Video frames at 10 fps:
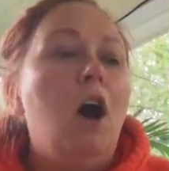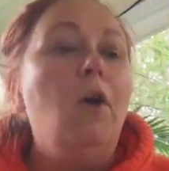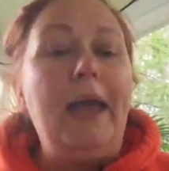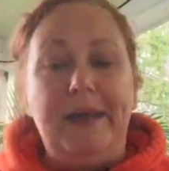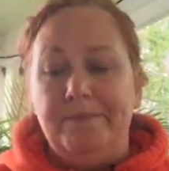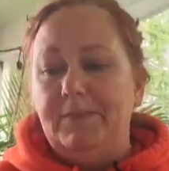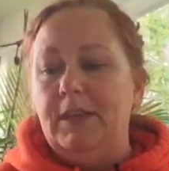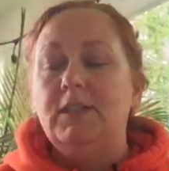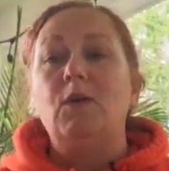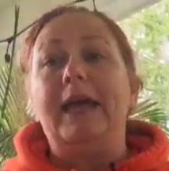Okay,
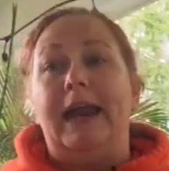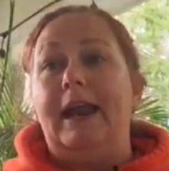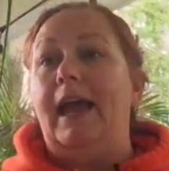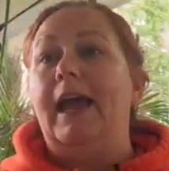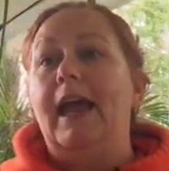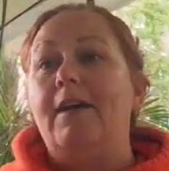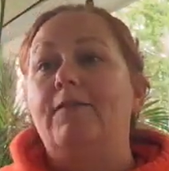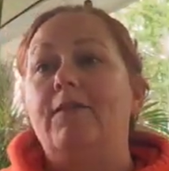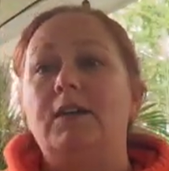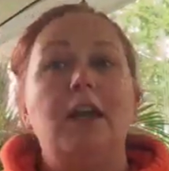so again, I
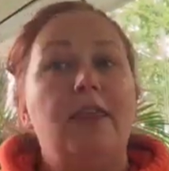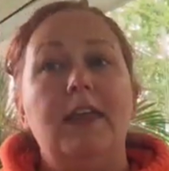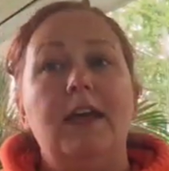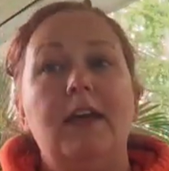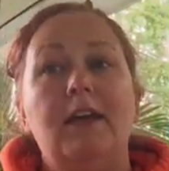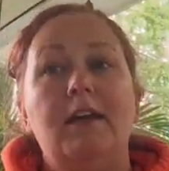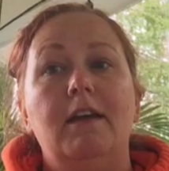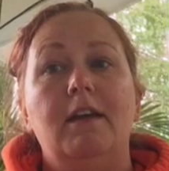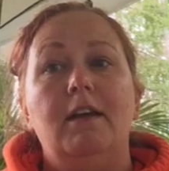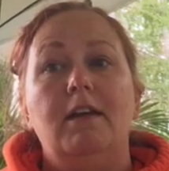have nothing
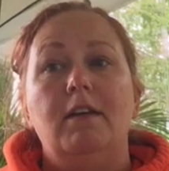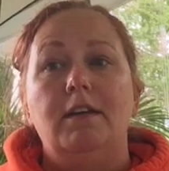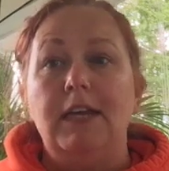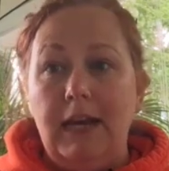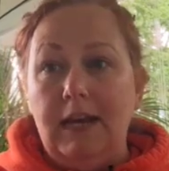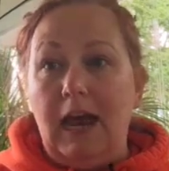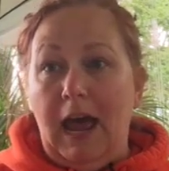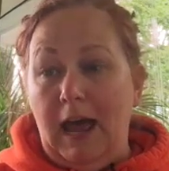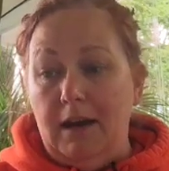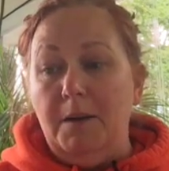knitted
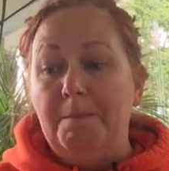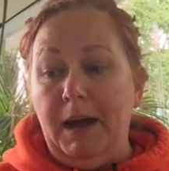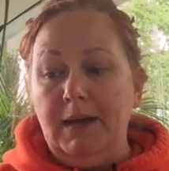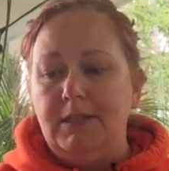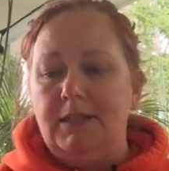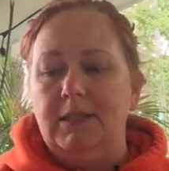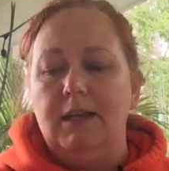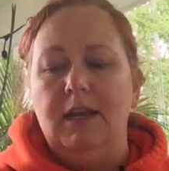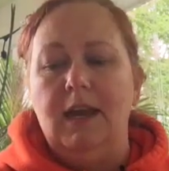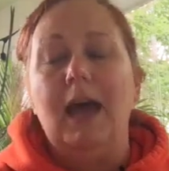on, but
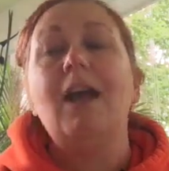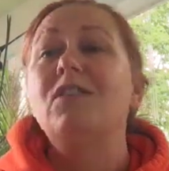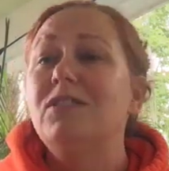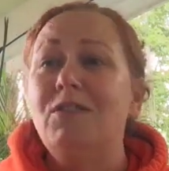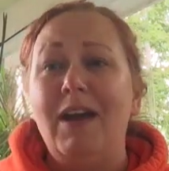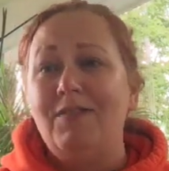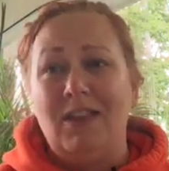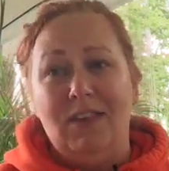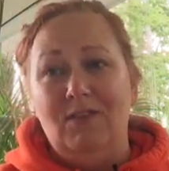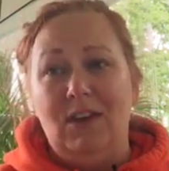I also have
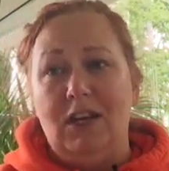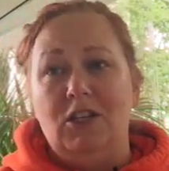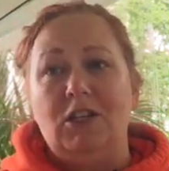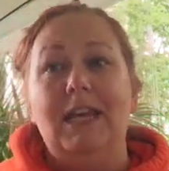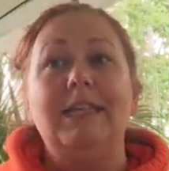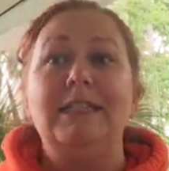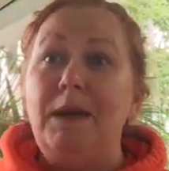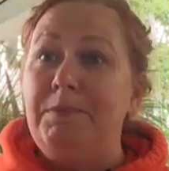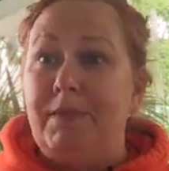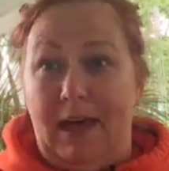nothing finished,
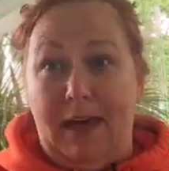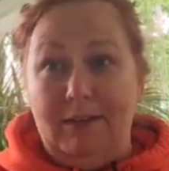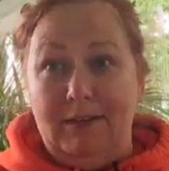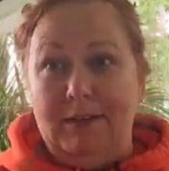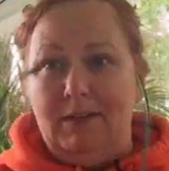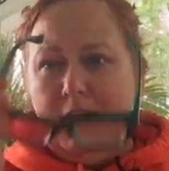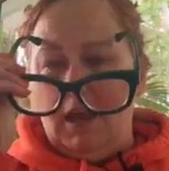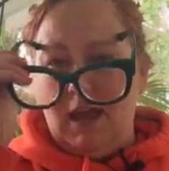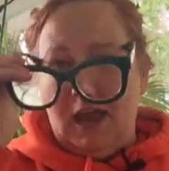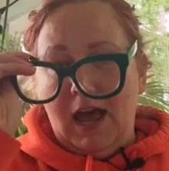except that,
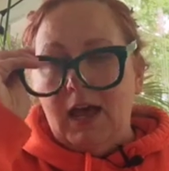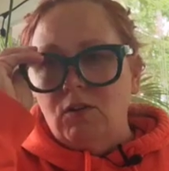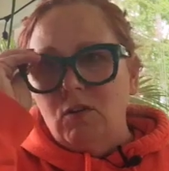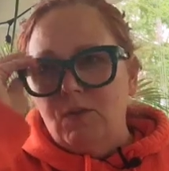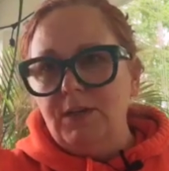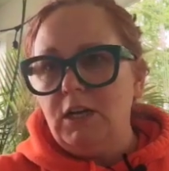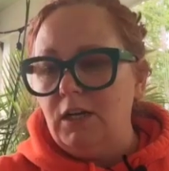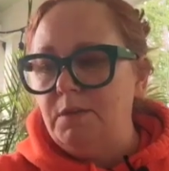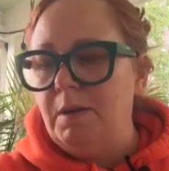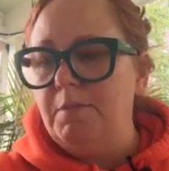I don't know if we
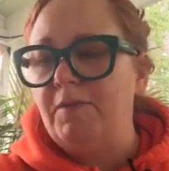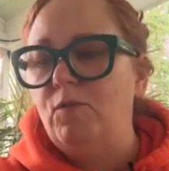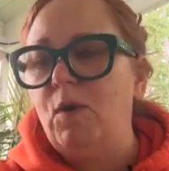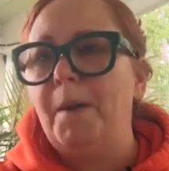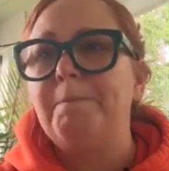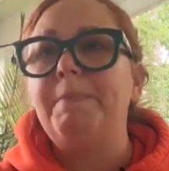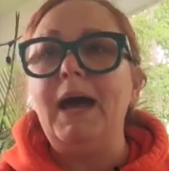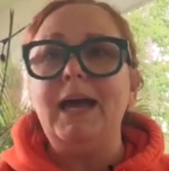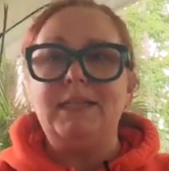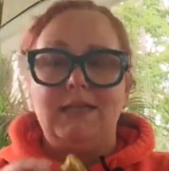talked about it before,
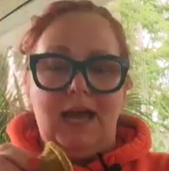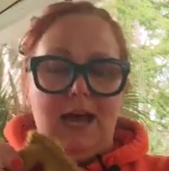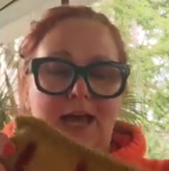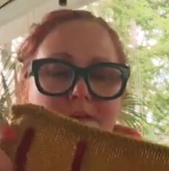but I